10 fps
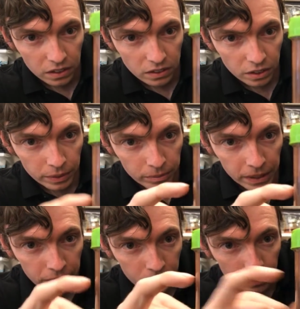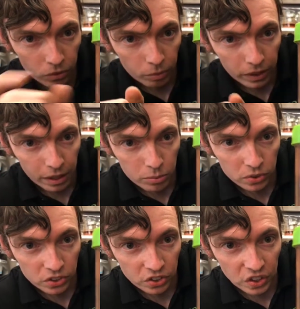So we're able
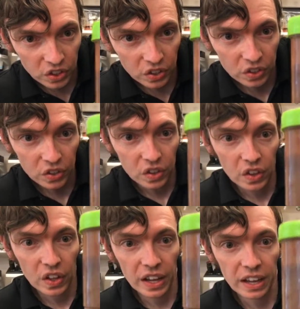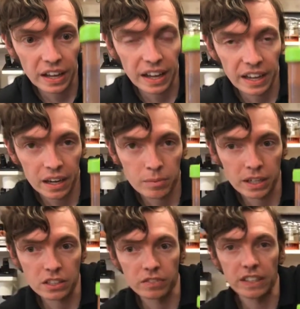to see how
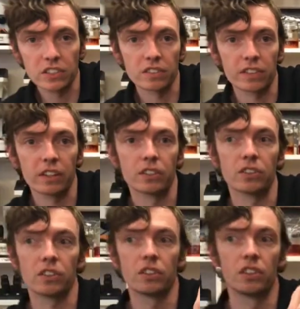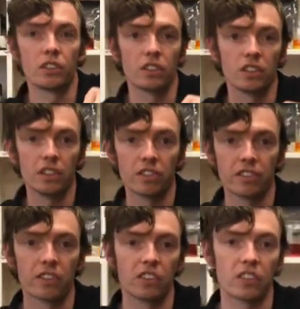much of each of those
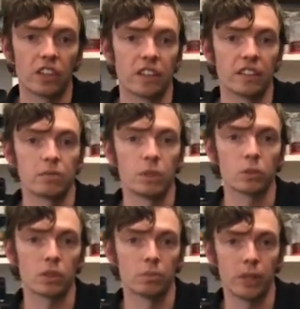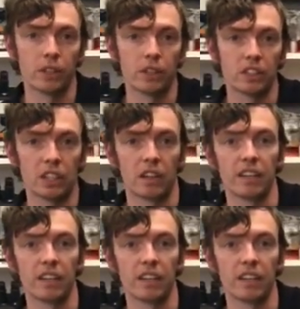different sized mineral components are